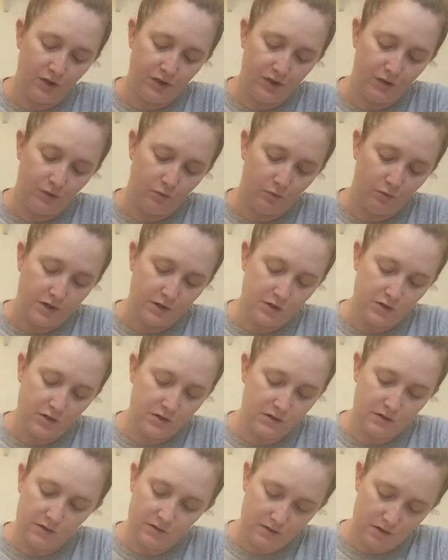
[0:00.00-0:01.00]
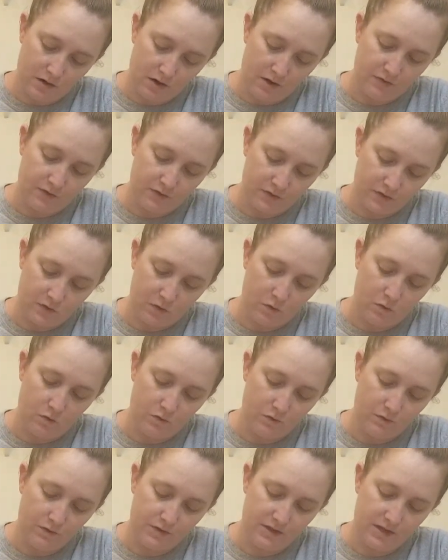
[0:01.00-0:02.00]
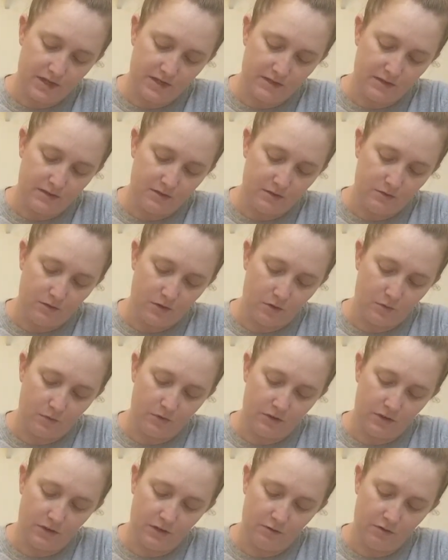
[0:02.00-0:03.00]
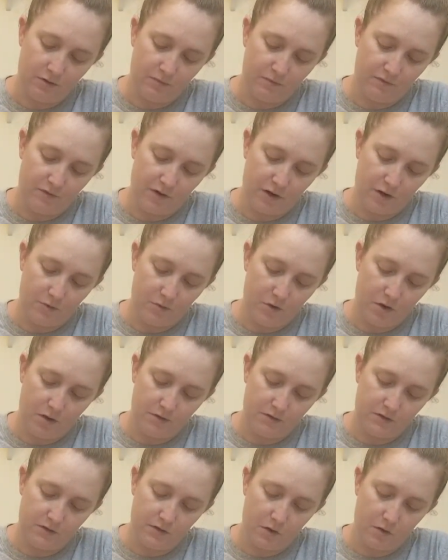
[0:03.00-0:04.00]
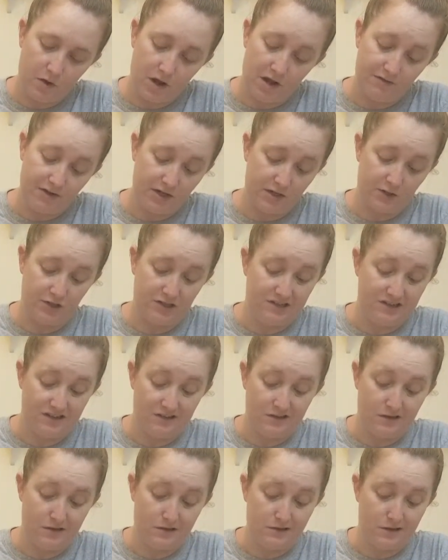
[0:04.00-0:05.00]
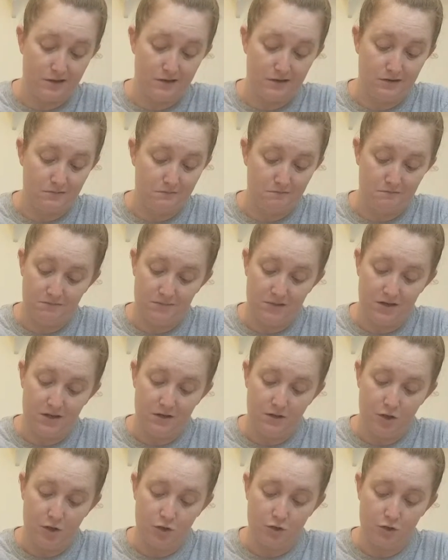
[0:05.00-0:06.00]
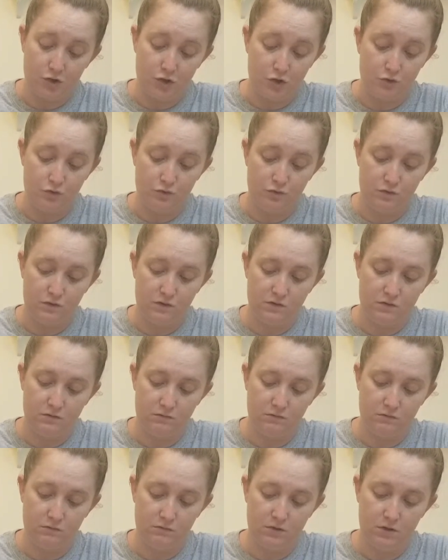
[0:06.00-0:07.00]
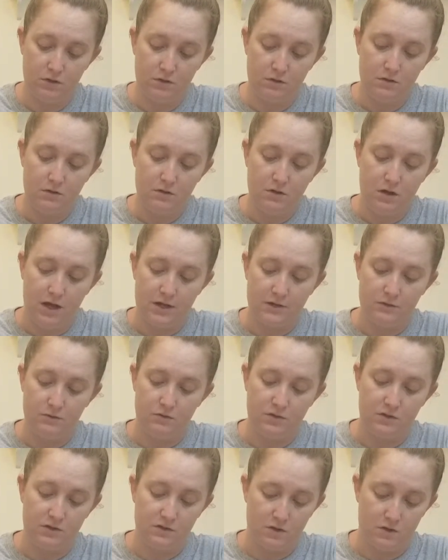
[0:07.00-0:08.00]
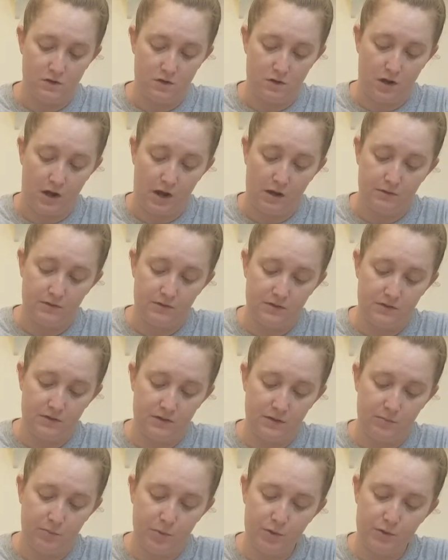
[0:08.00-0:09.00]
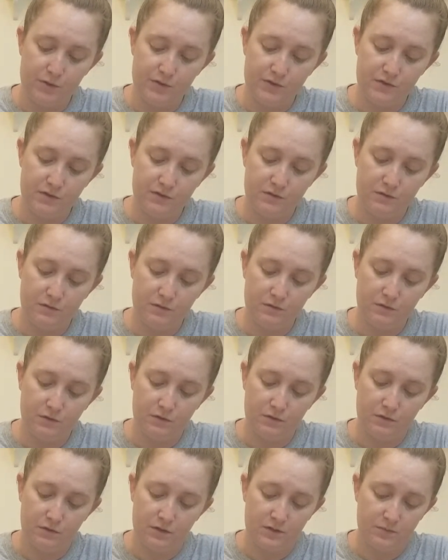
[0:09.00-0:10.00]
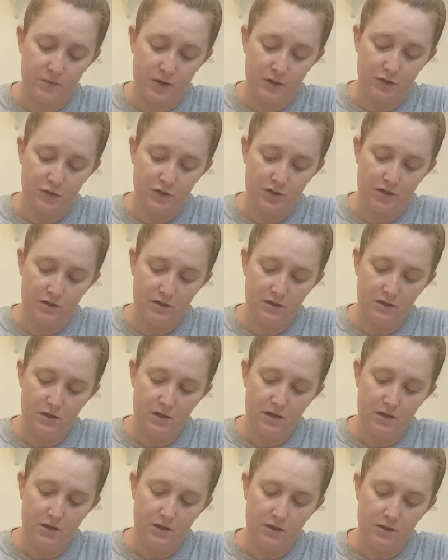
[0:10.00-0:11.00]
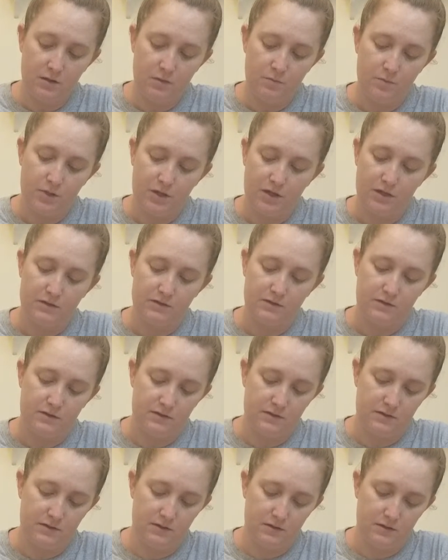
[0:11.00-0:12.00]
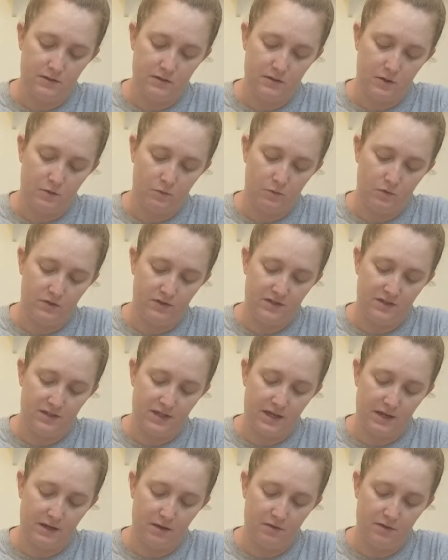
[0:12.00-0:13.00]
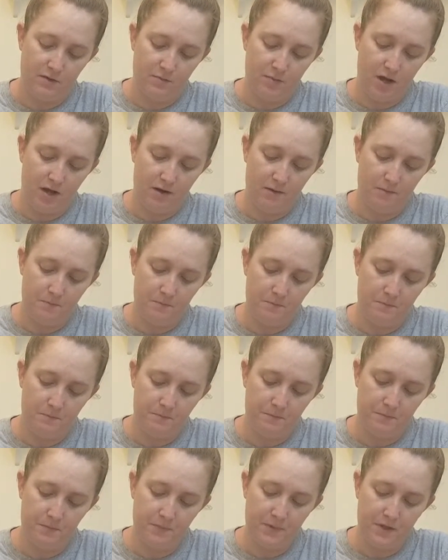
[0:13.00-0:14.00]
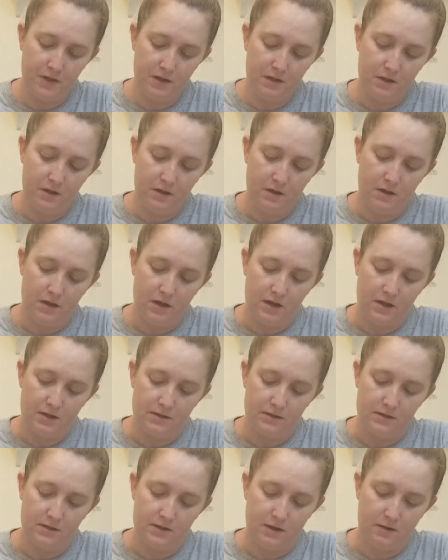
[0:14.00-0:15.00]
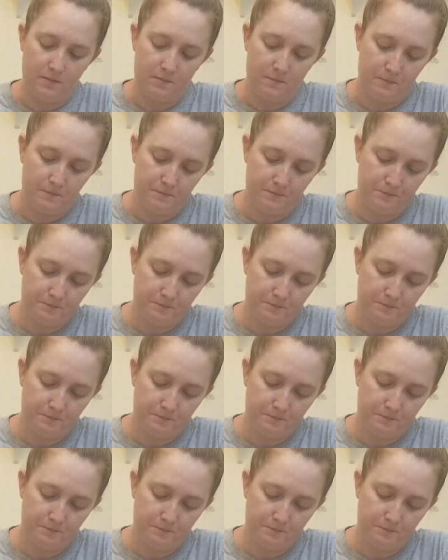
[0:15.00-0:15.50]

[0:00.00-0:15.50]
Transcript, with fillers: with the ridges on the soles, they still don't really grip very well. So I've actually done this on her shoes. I do this on her house slippers, especially because they're real slick on the bottom and um,